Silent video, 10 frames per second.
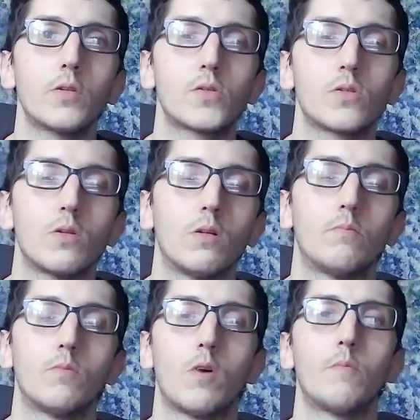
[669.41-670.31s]

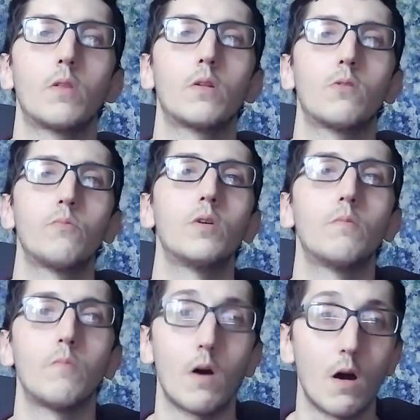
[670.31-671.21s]
Um, I'm a little bit
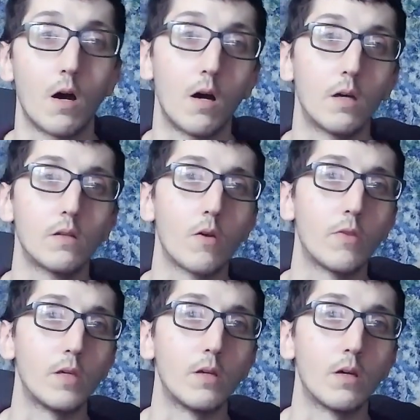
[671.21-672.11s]
behind on
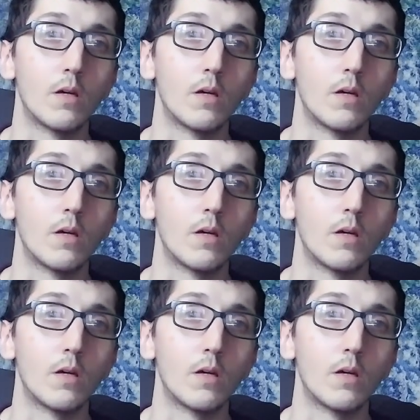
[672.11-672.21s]
the uh,